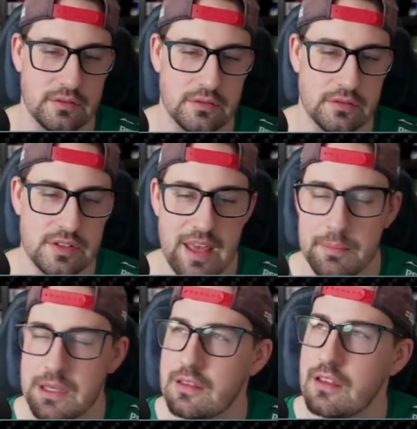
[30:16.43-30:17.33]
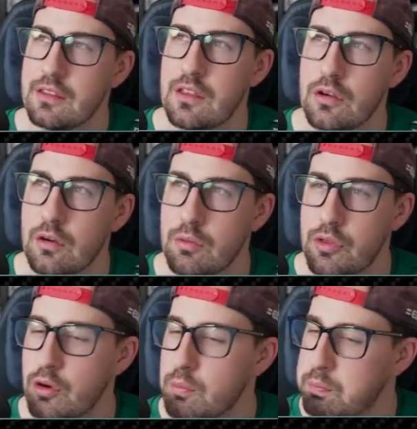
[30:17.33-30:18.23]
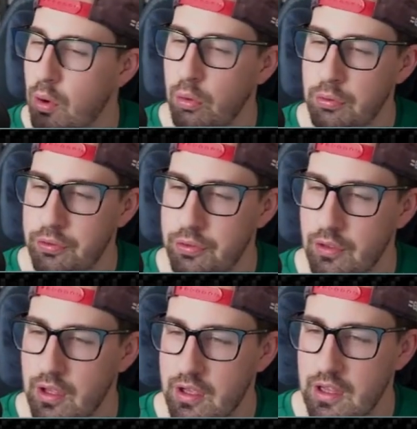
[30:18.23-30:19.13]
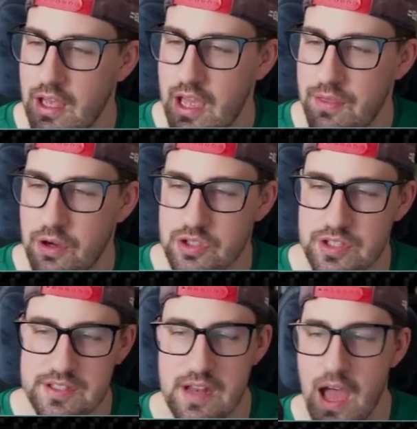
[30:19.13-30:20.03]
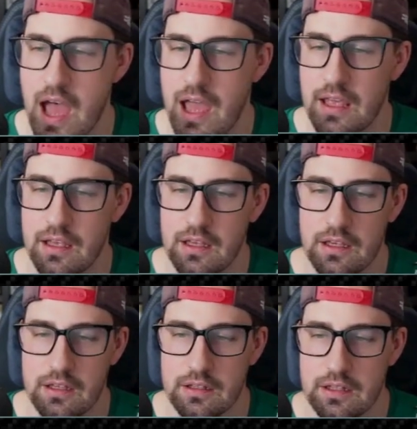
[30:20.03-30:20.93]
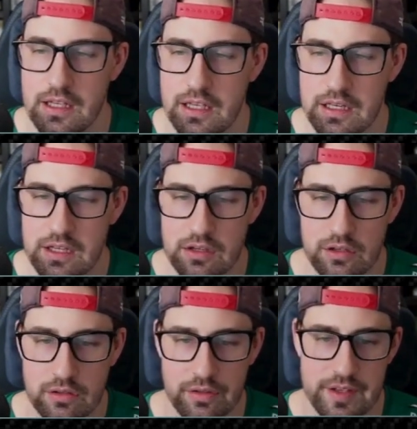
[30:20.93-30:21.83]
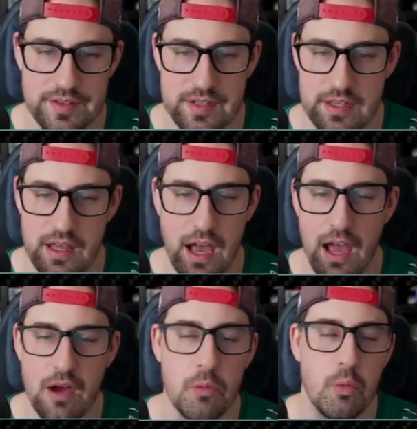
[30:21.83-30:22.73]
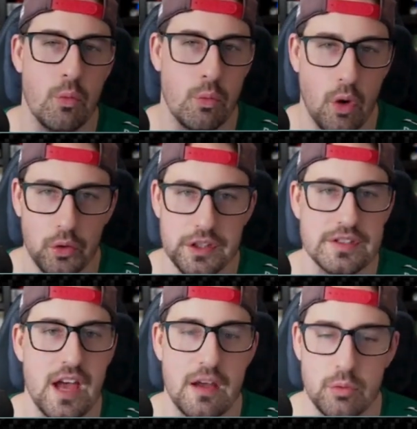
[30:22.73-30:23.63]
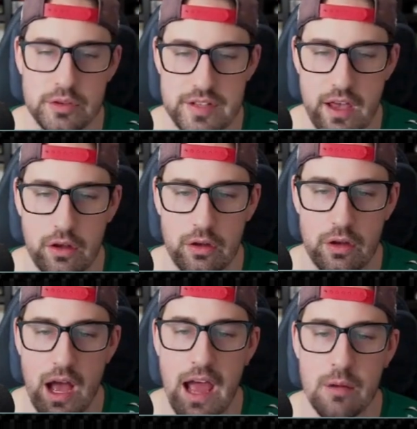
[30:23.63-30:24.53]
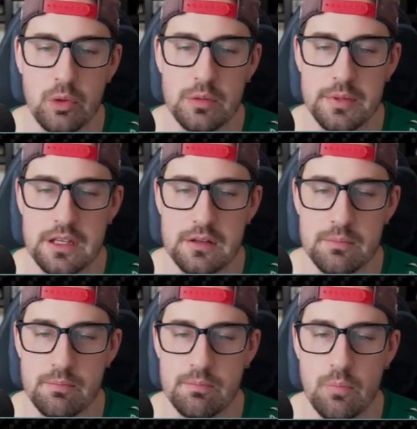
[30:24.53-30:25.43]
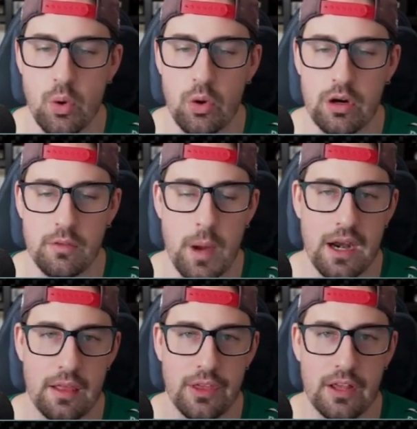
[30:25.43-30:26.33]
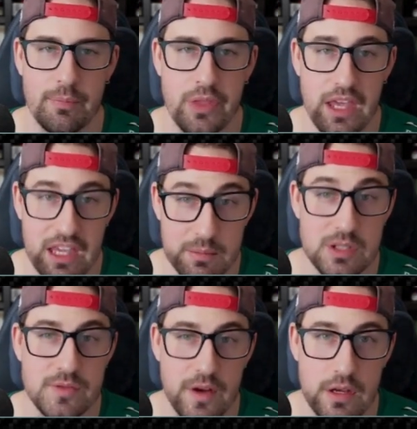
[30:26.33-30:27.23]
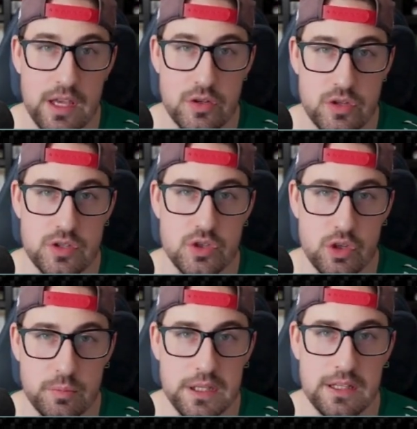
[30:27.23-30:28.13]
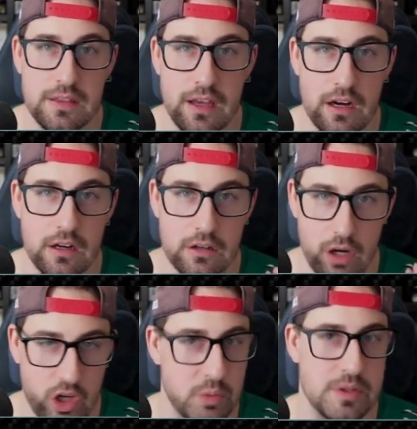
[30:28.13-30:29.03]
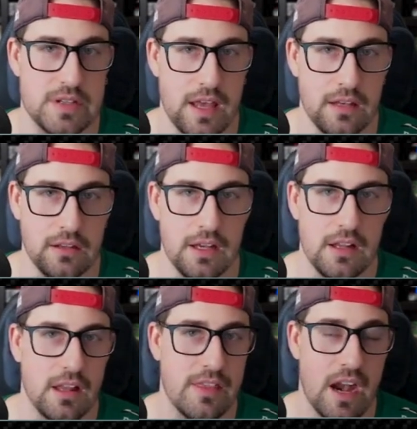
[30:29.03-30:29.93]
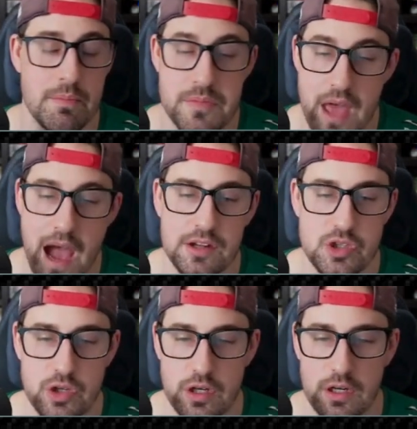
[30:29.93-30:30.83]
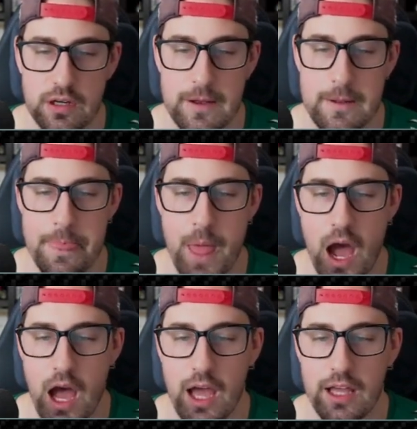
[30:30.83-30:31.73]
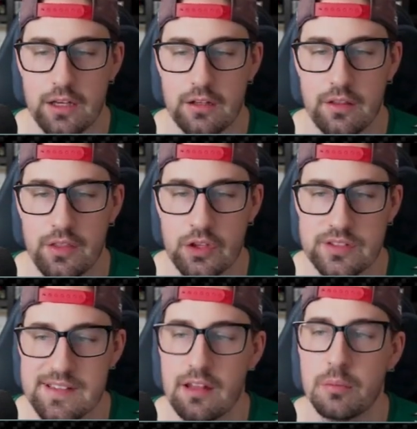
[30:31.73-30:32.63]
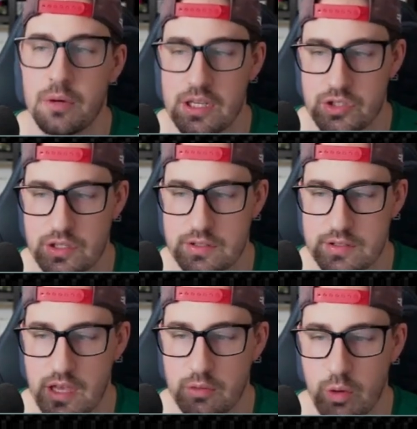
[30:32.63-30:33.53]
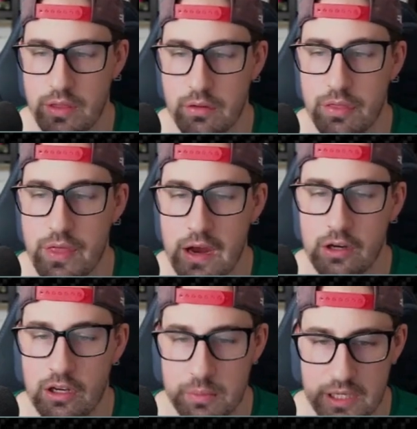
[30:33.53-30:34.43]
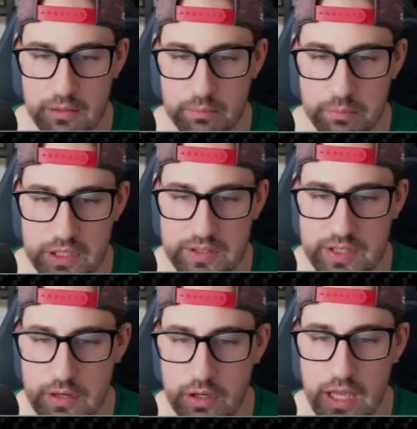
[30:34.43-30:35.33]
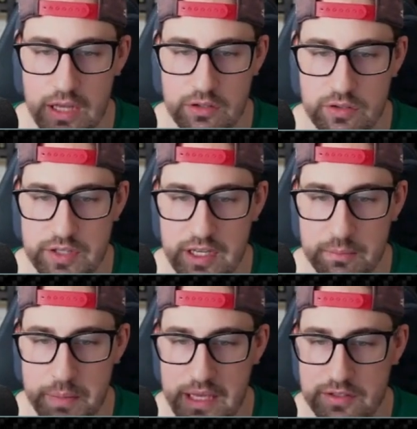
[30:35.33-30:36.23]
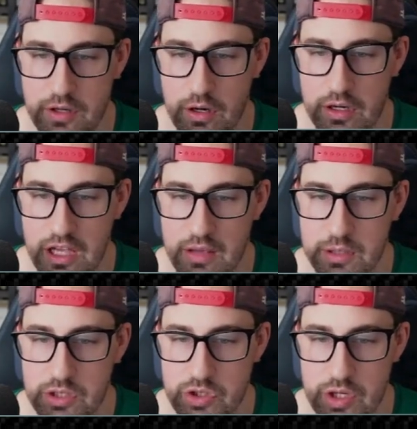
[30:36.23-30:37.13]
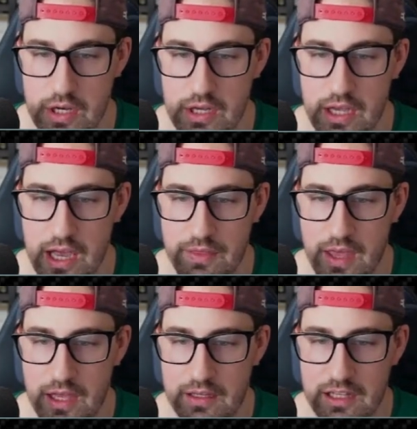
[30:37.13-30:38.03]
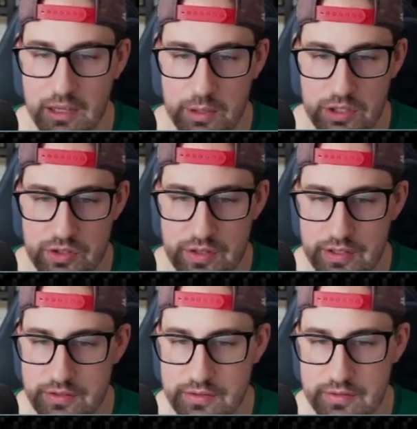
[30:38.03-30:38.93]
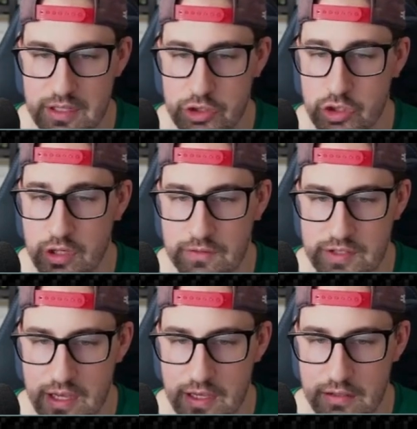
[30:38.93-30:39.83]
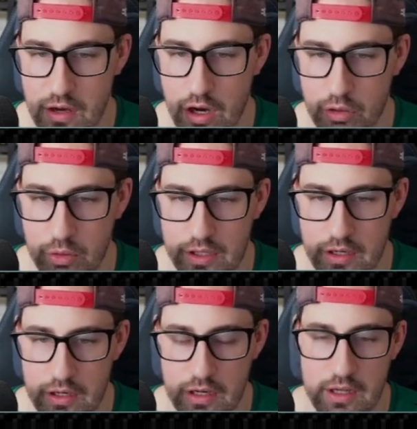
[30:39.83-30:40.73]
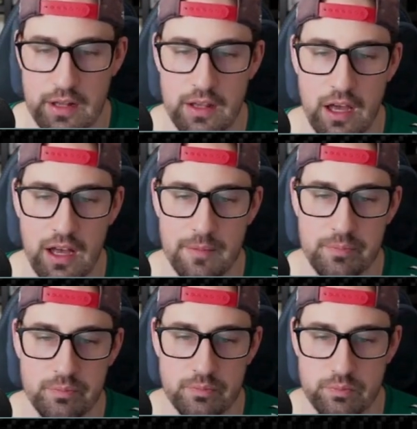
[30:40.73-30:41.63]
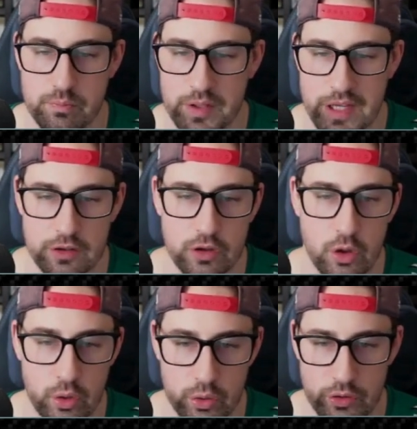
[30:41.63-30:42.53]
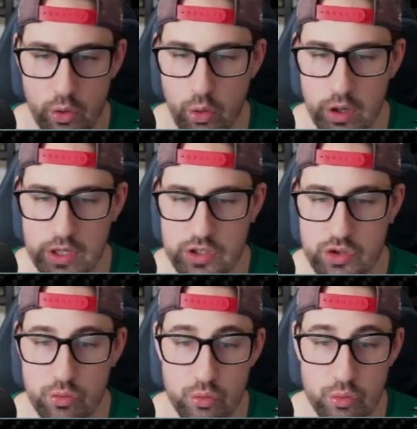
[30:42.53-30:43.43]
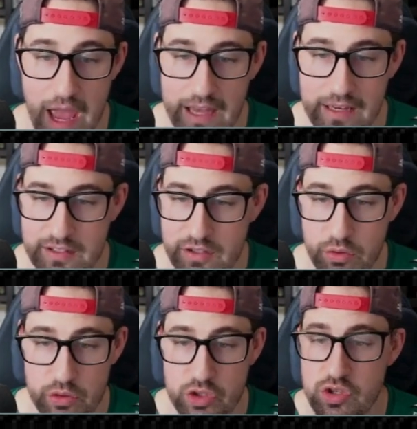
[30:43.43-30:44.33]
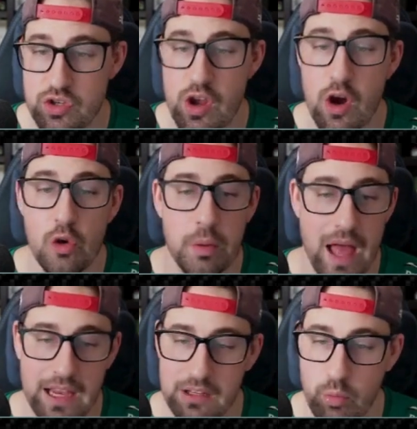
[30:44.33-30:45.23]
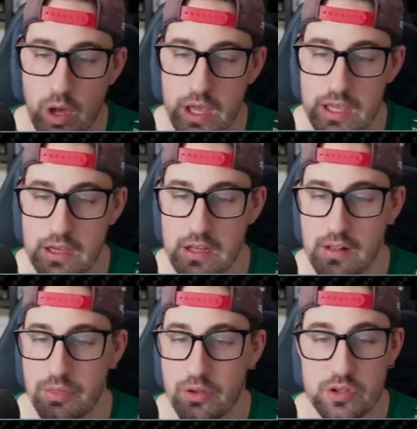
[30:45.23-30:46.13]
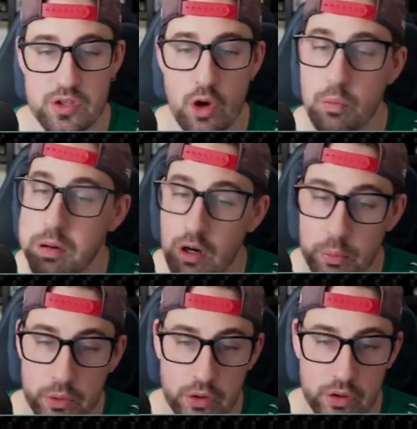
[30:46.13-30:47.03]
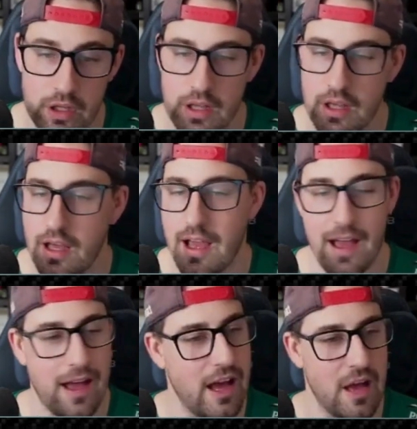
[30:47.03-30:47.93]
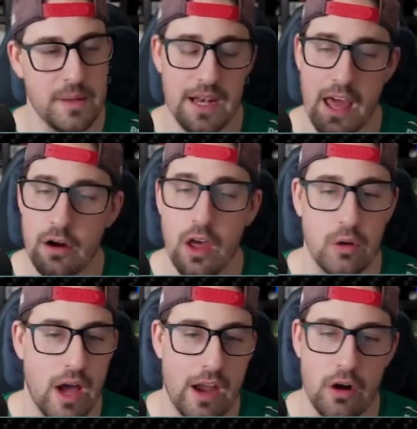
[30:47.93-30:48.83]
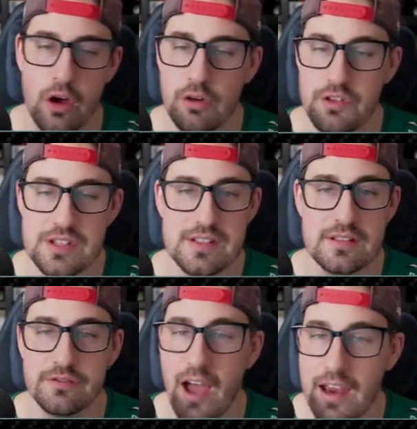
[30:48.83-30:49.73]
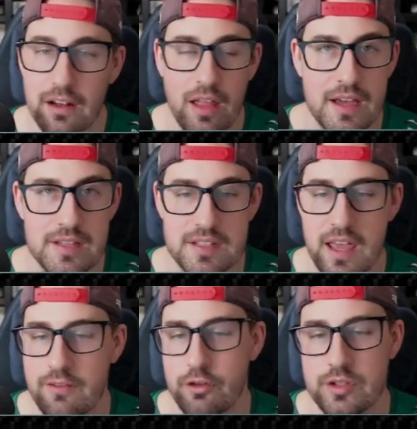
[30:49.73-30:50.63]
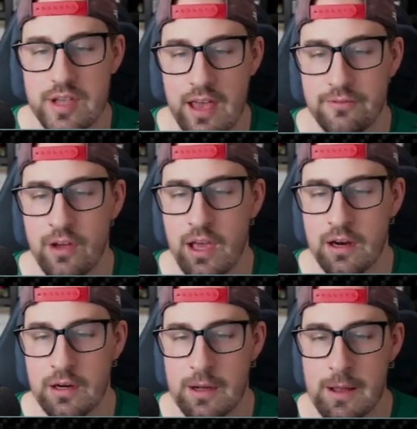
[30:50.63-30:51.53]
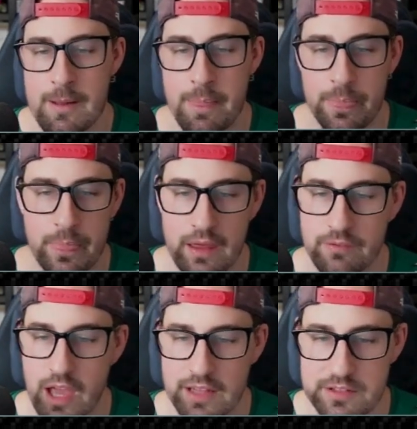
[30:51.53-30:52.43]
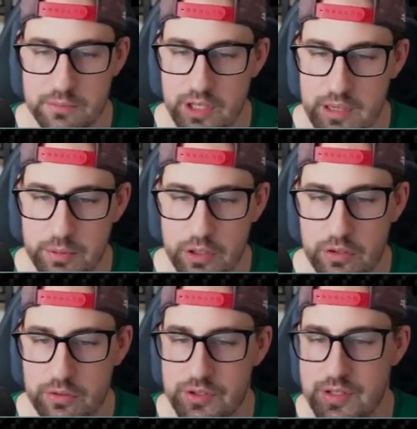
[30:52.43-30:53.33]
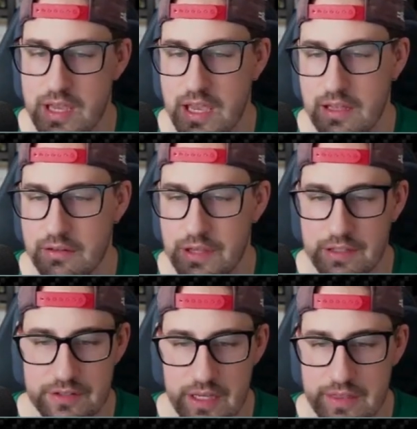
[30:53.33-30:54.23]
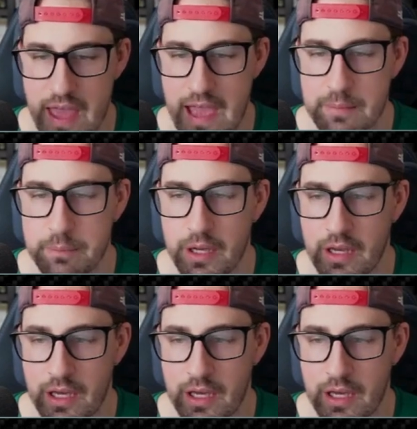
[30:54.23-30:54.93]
Does that mean that they're both and they're just not in here listed? Only time will tell. I would be more of the mind, I think the image variation should be in there 100%. And then I'm not sure on the celebrations, on whether they're going to be in. Because here again, you're seeing base card image, and then image, this should have said aqua here, but then gold, orange, red. So there's no black and white. There's no purple. I mean, I don't know. I don't know if this is finalized yet for Sapphire. They've got some typos and things like that, but